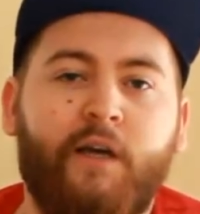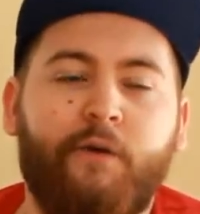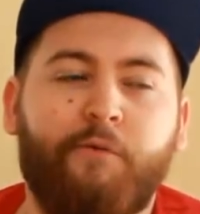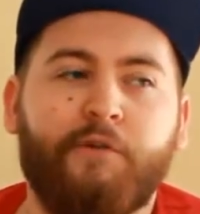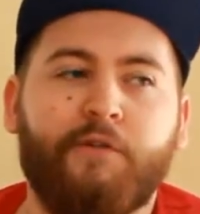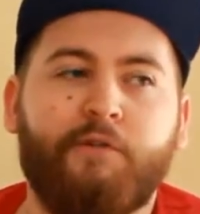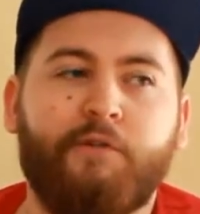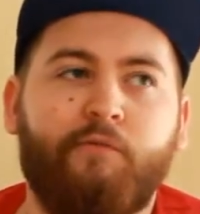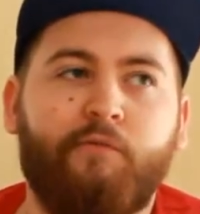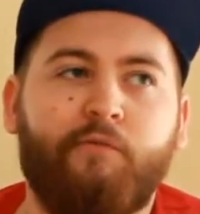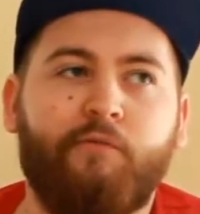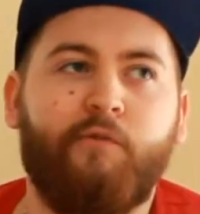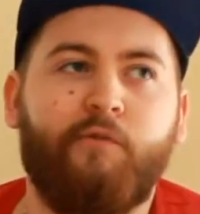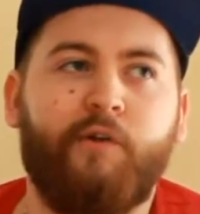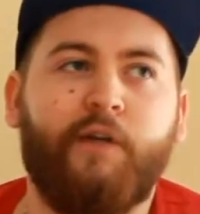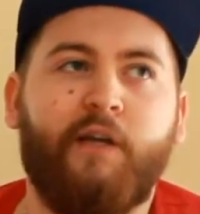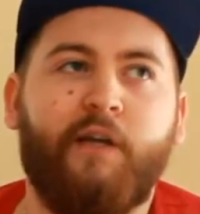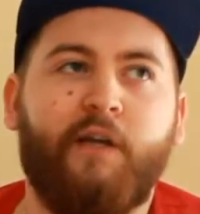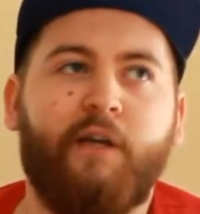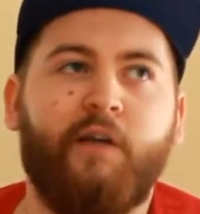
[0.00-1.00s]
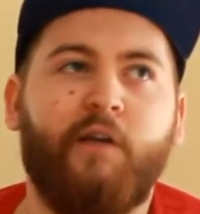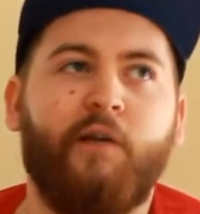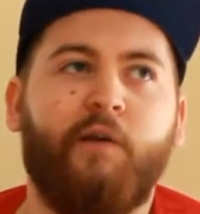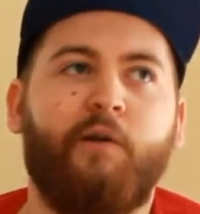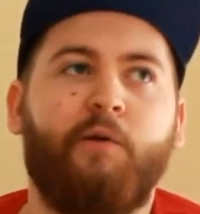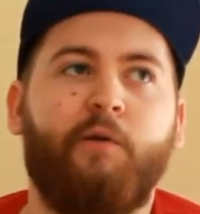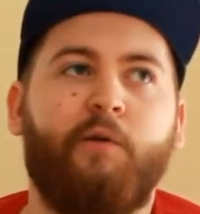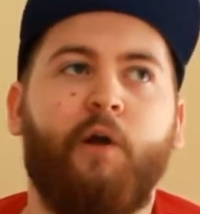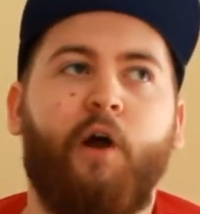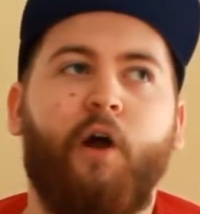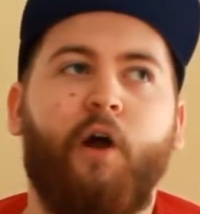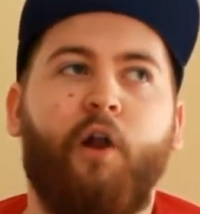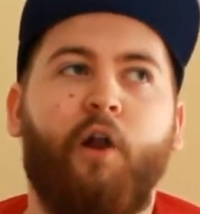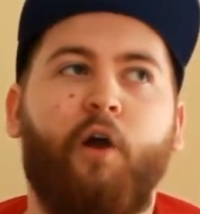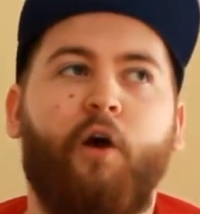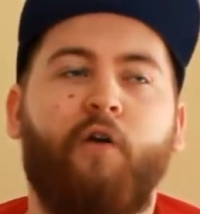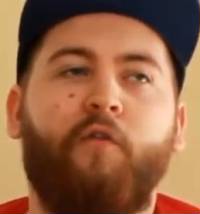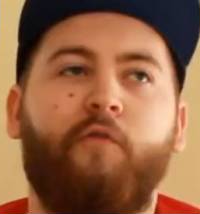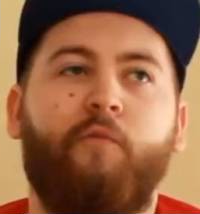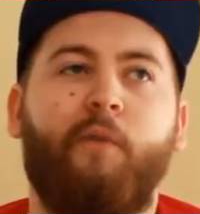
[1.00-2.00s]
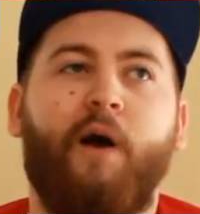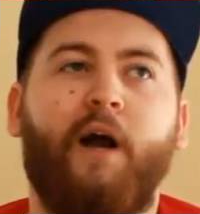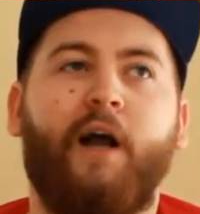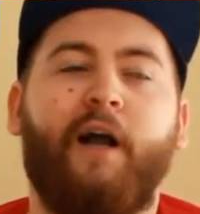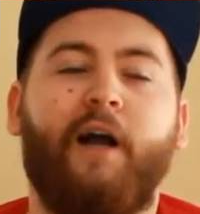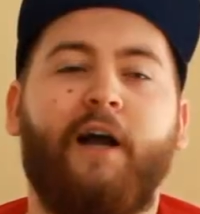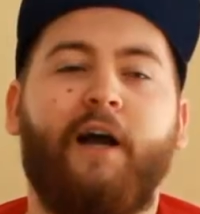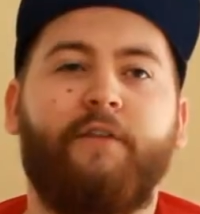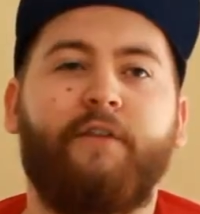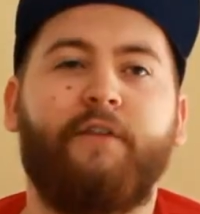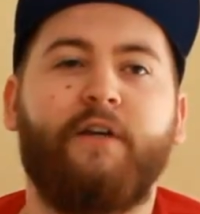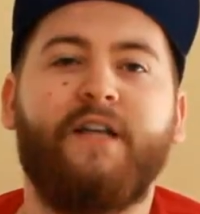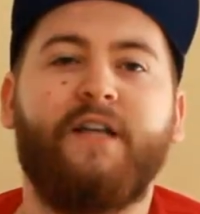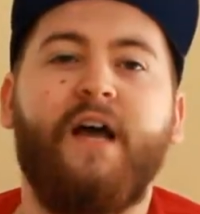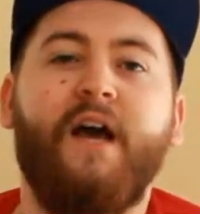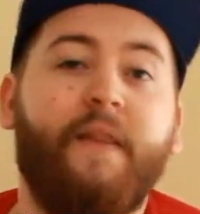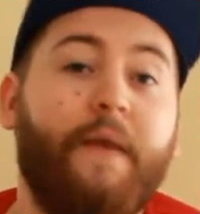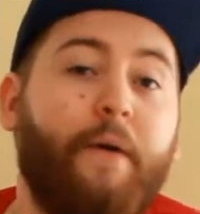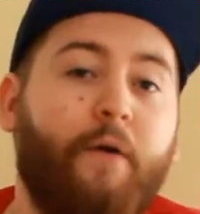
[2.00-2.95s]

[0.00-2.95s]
It wasn't really a lot of my kind of things.